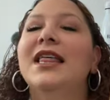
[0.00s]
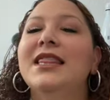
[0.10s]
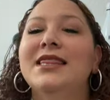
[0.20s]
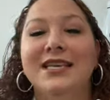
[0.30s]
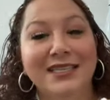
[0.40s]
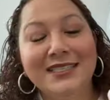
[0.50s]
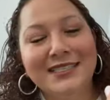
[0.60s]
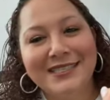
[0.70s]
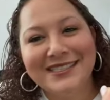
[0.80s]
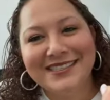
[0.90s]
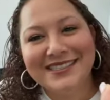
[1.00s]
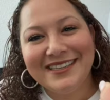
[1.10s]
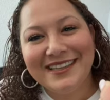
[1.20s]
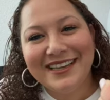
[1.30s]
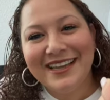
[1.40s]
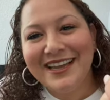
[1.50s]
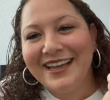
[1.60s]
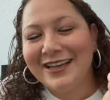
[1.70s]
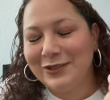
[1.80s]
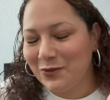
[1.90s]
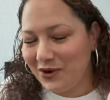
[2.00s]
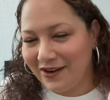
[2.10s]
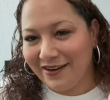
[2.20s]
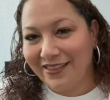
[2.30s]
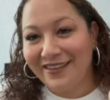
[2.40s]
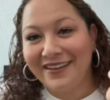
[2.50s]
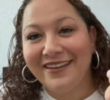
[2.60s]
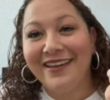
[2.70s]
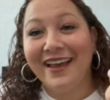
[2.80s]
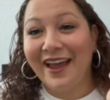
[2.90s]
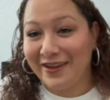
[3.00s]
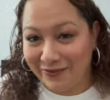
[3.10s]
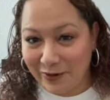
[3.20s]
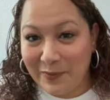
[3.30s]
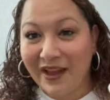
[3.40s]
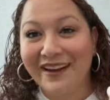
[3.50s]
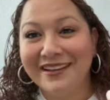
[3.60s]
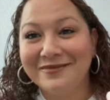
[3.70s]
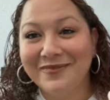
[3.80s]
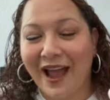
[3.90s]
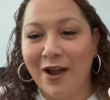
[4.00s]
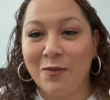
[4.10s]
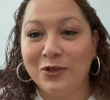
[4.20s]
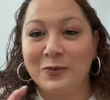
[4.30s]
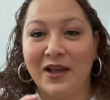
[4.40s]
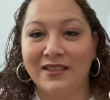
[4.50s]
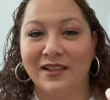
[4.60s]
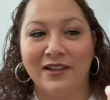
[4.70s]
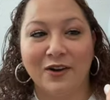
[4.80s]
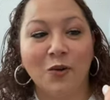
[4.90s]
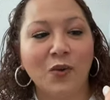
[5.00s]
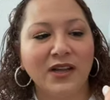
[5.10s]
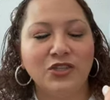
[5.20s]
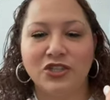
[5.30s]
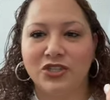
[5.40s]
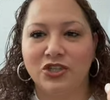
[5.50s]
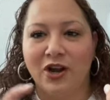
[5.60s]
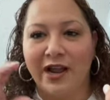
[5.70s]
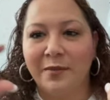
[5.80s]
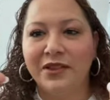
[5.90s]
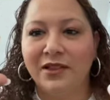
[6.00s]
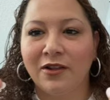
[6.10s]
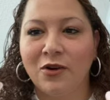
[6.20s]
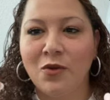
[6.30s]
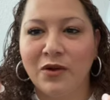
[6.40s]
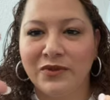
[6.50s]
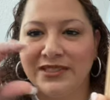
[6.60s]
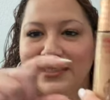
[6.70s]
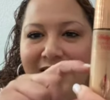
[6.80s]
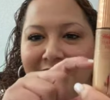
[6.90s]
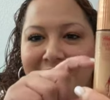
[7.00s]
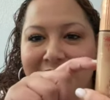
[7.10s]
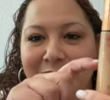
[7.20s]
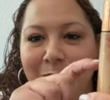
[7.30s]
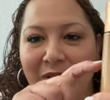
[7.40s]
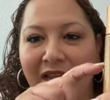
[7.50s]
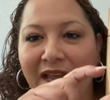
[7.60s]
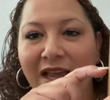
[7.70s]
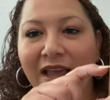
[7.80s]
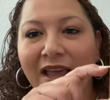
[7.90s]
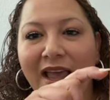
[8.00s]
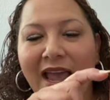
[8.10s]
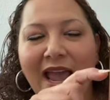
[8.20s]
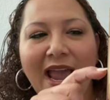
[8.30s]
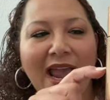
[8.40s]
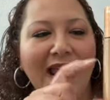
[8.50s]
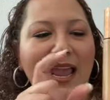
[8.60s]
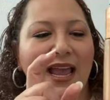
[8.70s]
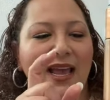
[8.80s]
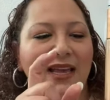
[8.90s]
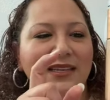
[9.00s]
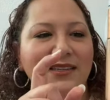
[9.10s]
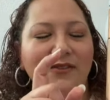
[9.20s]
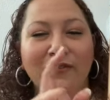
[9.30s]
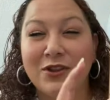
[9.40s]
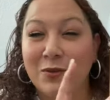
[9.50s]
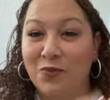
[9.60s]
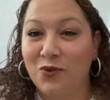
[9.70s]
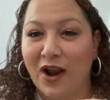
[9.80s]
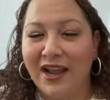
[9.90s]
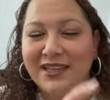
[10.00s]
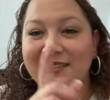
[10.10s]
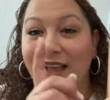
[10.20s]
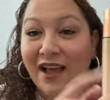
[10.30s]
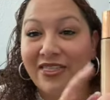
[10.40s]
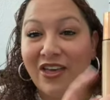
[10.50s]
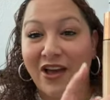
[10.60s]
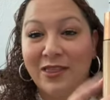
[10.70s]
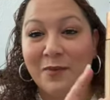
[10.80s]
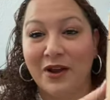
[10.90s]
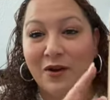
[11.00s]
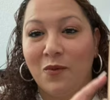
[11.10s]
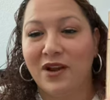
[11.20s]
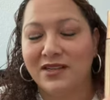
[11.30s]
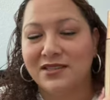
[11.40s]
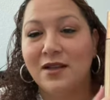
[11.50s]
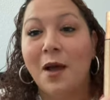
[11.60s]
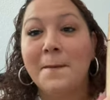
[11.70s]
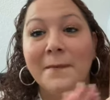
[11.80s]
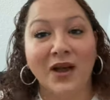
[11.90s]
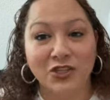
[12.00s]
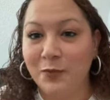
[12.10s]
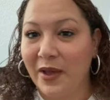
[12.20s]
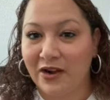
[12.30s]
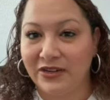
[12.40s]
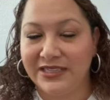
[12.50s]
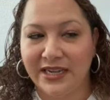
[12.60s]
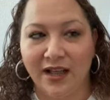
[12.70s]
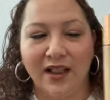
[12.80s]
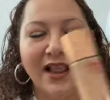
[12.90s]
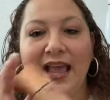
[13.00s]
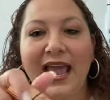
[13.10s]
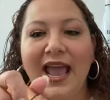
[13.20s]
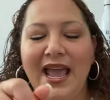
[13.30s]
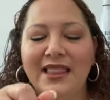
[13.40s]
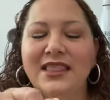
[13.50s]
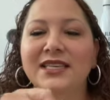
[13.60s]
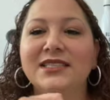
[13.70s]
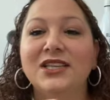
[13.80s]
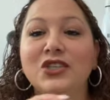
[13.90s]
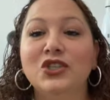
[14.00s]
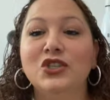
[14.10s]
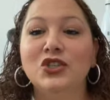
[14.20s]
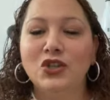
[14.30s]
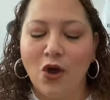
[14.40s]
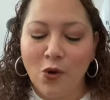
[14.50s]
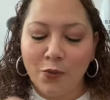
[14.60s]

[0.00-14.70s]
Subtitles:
This is worth every penny. I almost bought the little one just to try it, but the little one was like this big. And for the price, I thought the bigger one is a much better deal. And this is so